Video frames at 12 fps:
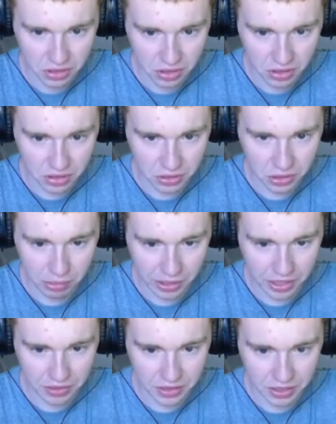Unload the
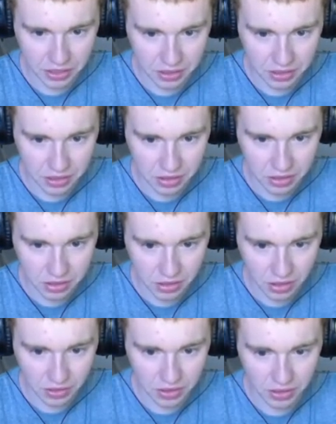battery.
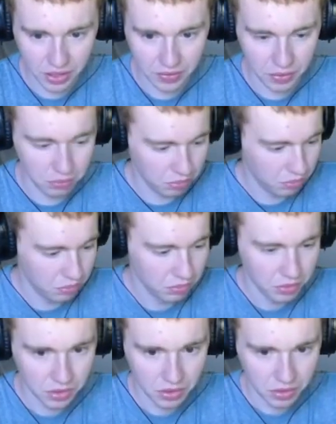Oh, I don't have it.
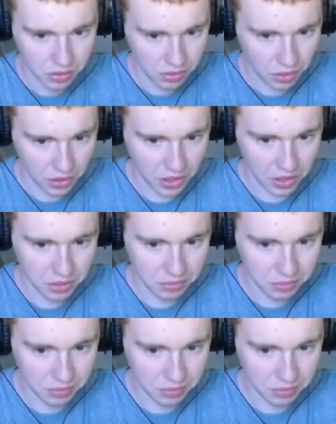Okay.